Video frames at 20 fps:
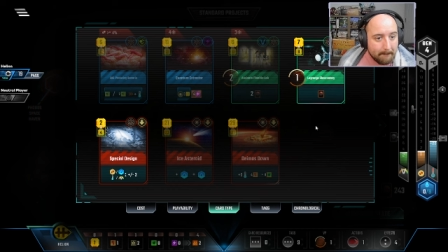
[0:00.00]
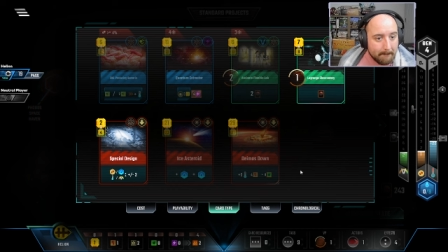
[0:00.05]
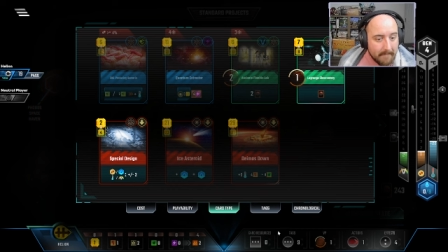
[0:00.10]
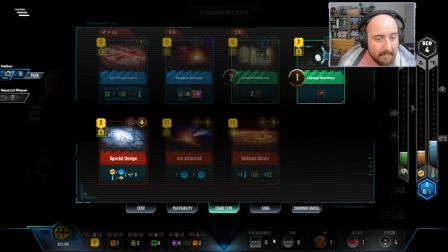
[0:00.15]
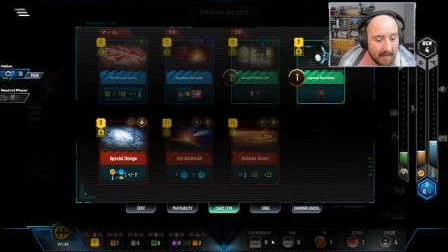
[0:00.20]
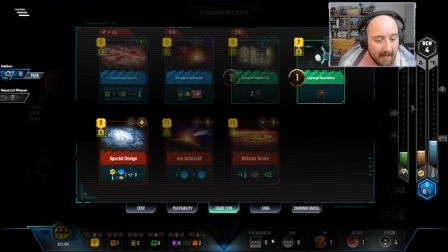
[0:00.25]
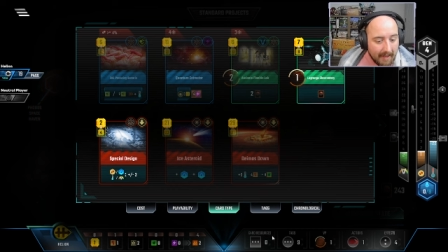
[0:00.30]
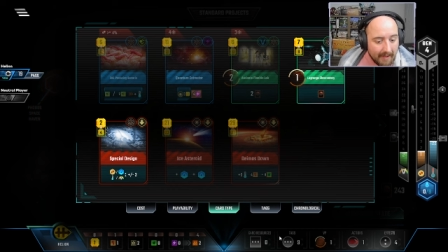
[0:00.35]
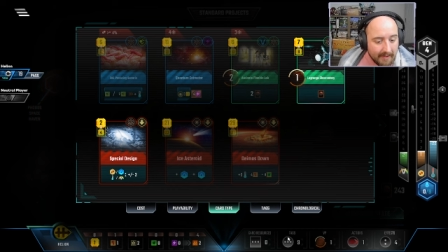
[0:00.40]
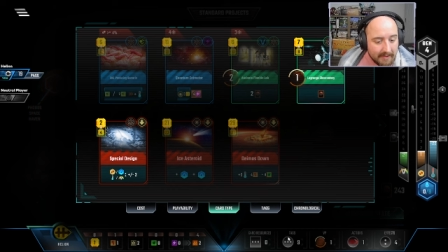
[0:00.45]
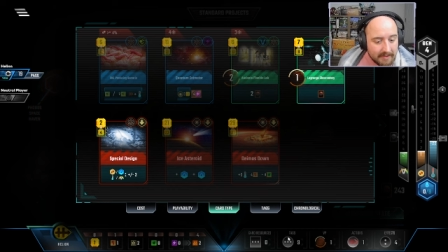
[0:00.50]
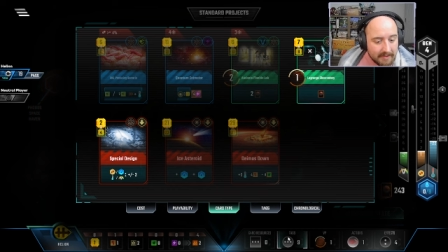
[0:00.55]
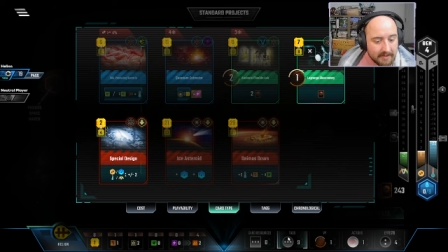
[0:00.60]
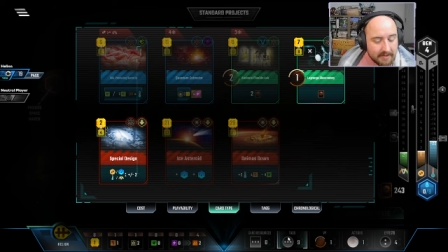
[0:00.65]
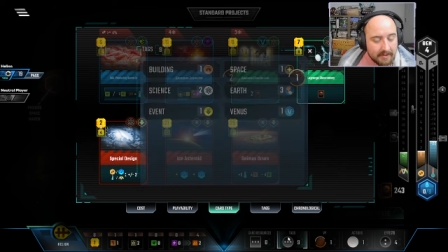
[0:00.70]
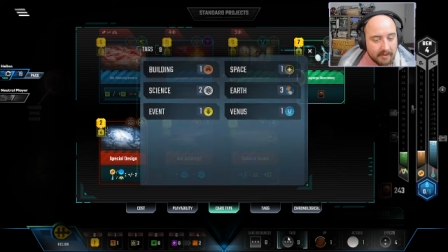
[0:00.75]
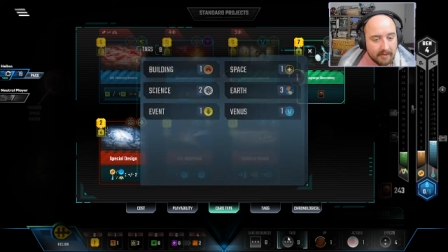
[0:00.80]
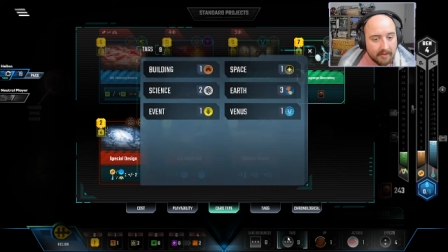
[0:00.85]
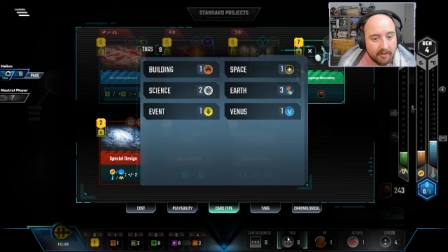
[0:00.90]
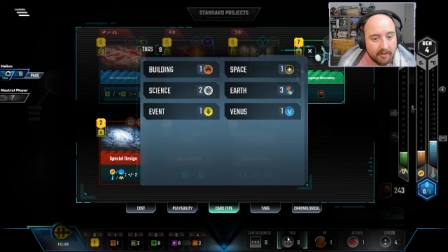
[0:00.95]
but
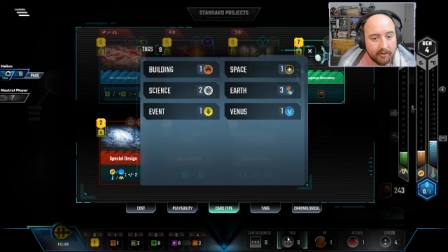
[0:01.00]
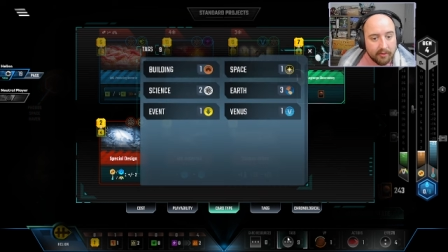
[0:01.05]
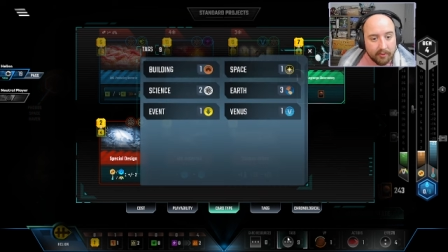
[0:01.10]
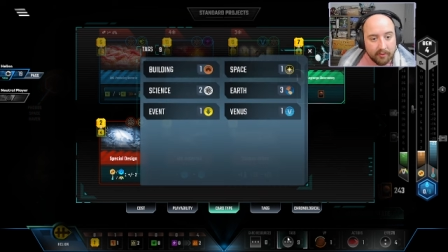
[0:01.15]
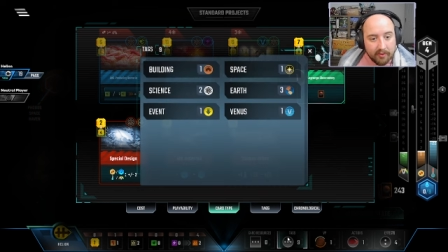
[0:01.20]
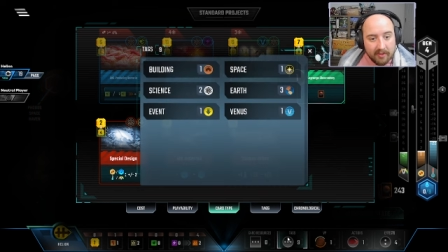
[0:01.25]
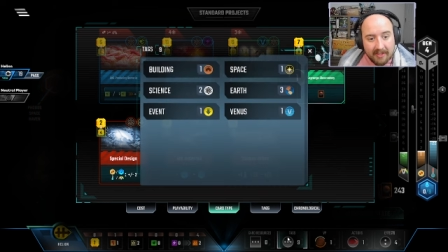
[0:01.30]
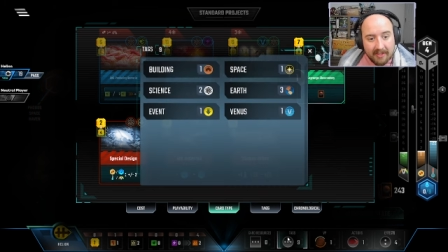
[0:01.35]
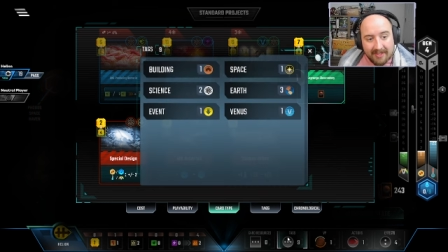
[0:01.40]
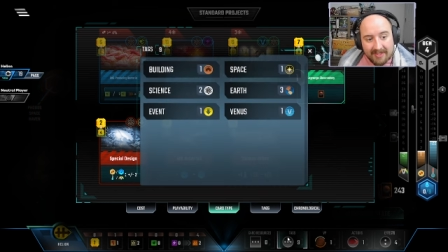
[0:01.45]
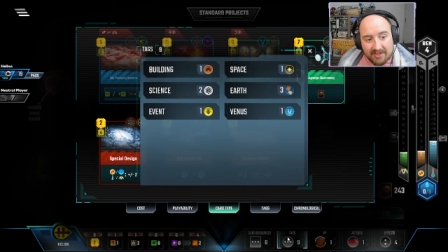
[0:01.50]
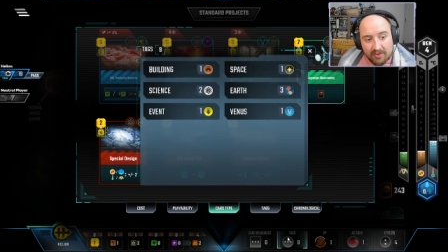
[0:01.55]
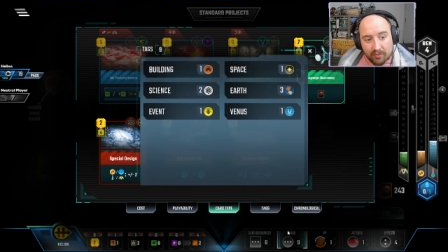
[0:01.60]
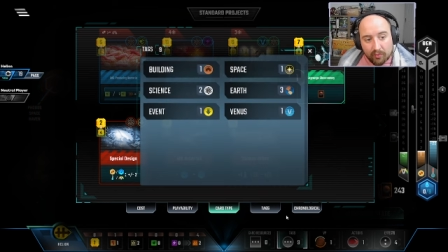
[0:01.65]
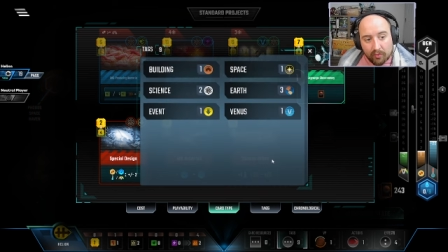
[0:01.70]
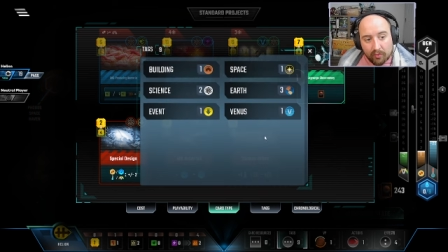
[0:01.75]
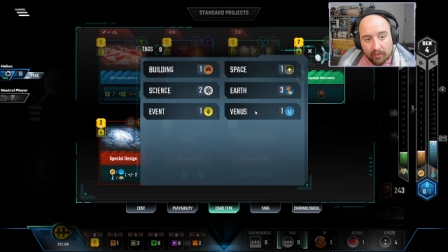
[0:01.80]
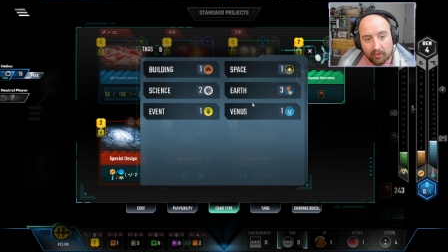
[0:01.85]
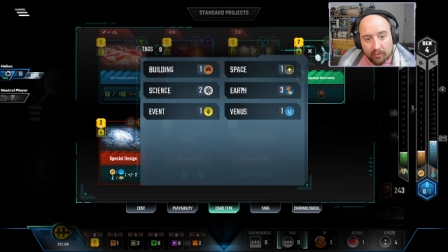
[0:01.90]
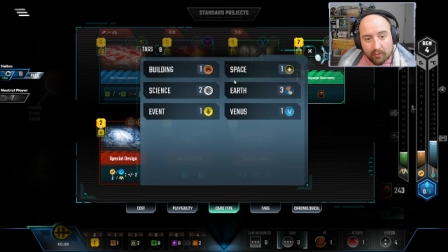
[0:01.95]
there is a
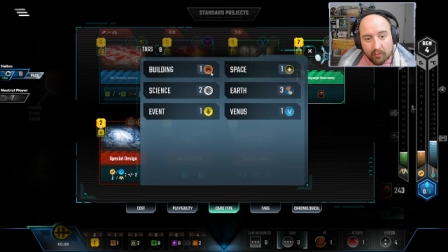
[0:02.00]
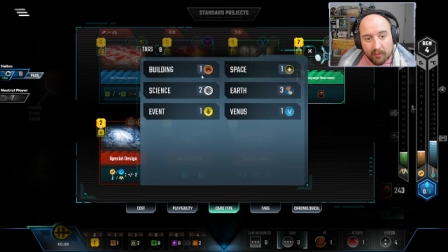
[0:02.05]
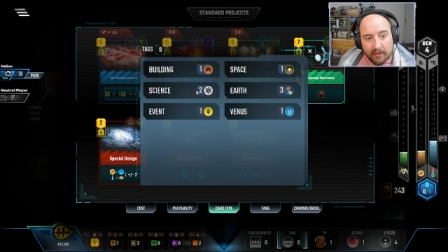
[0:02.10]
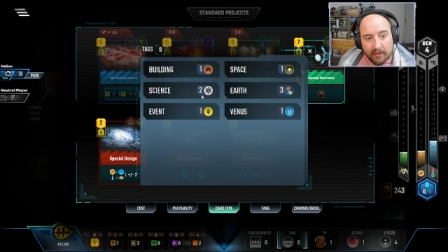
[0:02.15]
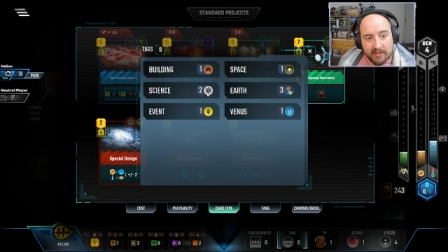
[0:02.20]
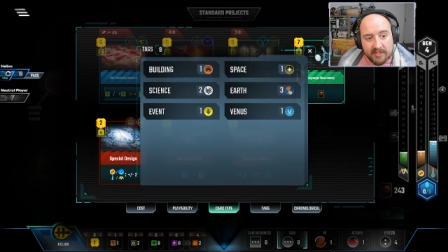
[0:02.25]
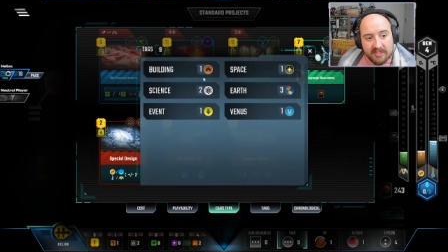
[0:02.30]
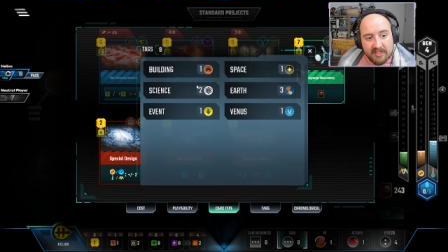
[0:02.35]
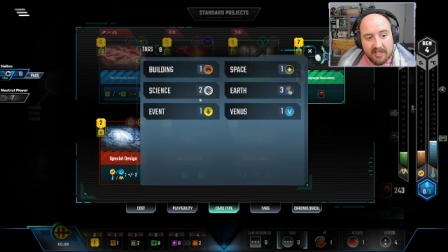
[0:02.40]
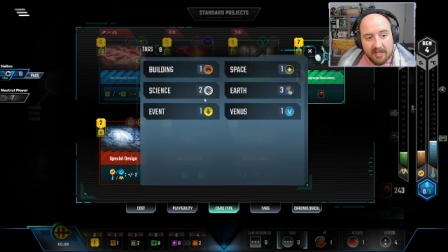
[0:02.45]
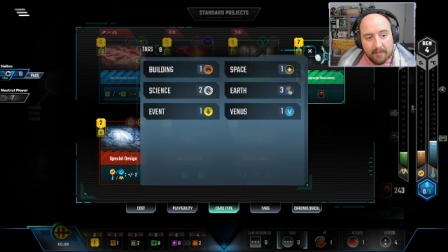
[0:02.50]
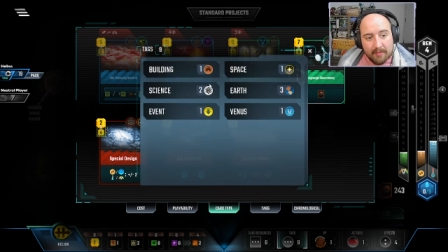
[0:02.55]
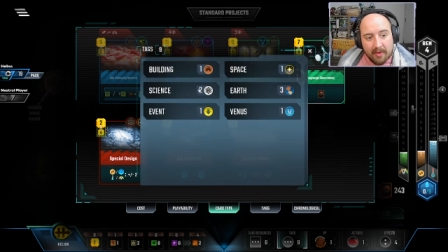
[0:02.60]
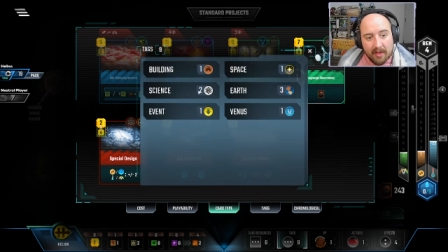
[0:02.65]
world where some